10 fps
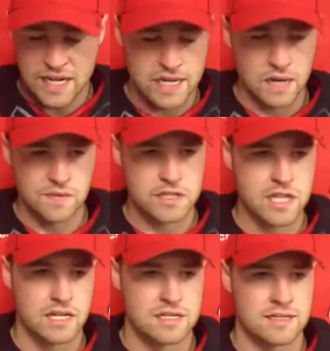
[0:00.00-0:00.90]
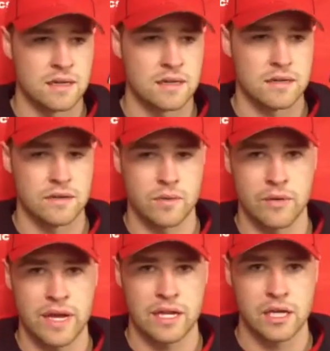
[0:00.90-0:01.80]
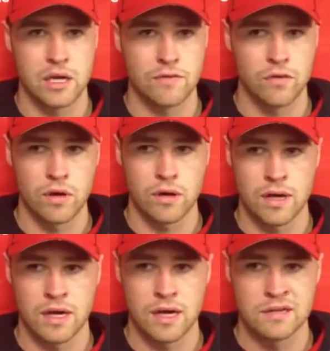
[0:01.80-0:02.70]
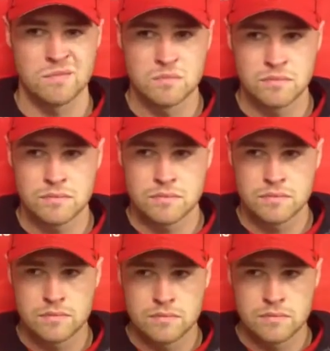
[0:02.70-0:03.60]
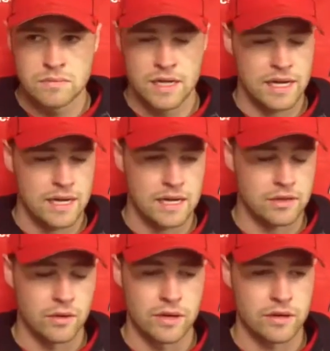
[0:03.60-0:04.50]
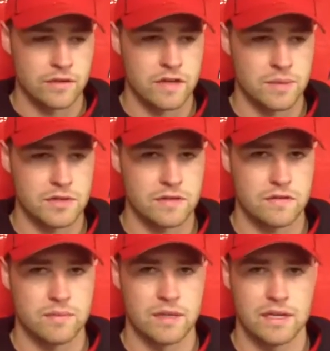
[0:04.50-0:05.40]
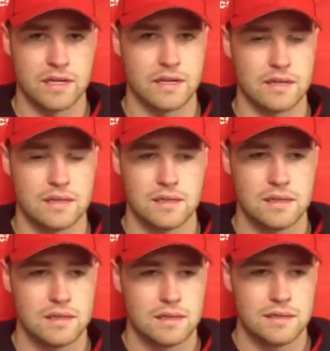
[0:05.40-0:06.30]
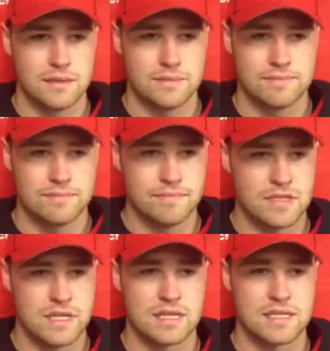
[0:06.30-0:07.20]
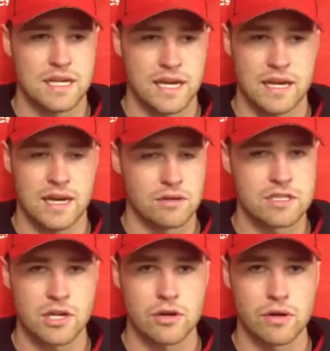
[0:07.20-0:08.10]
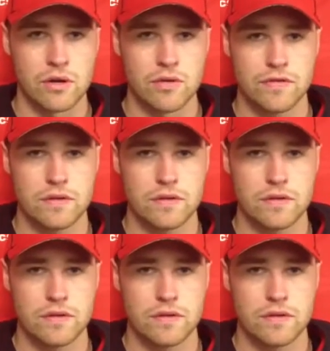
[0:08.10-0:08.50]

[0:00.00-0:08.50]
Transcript: that coverage kind of stunk uh, where we had to go for it. Uh, uh I hate throwing interceptions, but uh, besides that, I was in a groove.